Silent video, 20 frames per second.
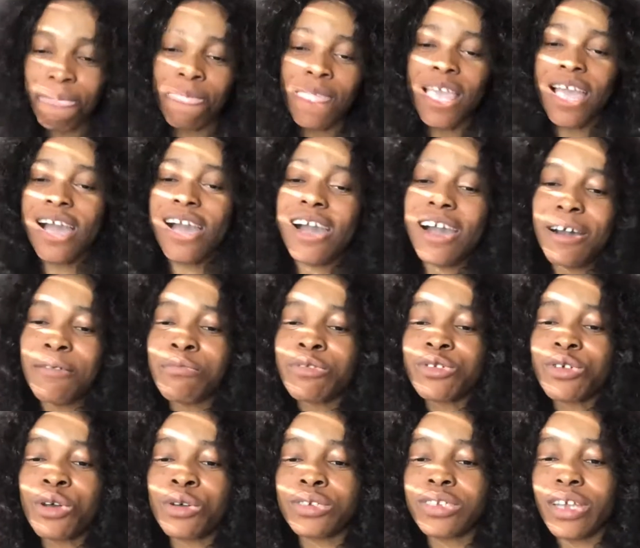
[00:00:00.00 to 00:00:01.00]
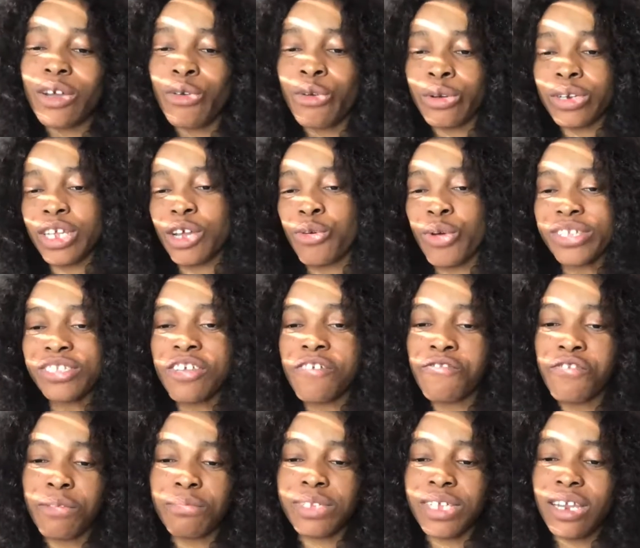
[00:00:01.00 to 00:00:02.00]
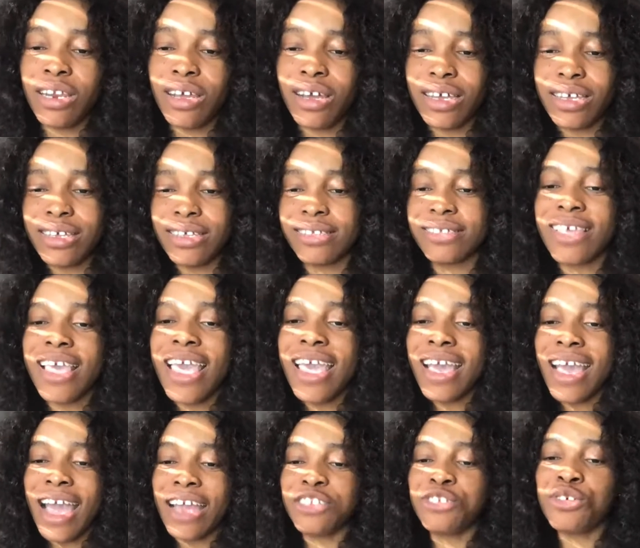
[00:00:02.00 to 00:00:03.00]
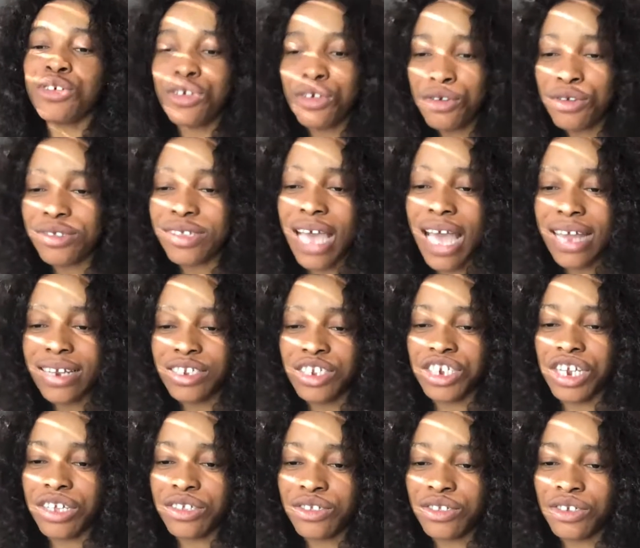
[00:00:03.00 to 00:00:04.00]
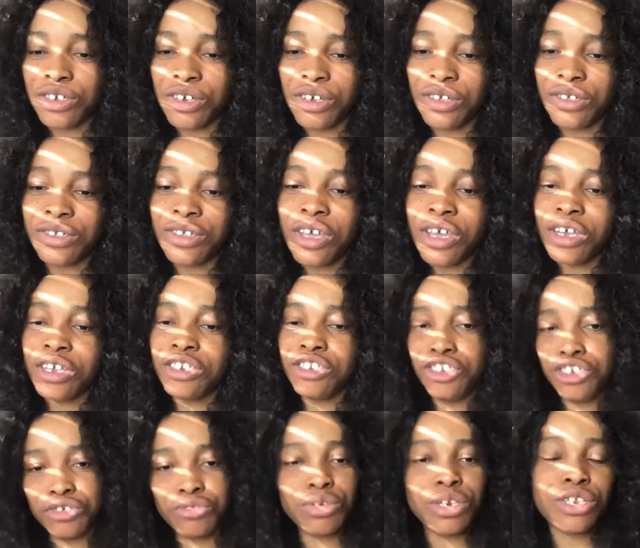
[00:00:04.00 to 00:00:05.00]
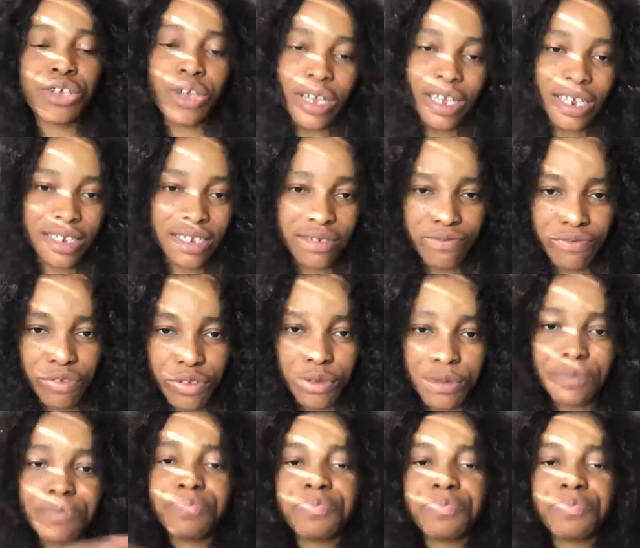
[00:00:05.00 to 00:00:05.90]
so the question from Taylor is, can you use hand gestures during your interview?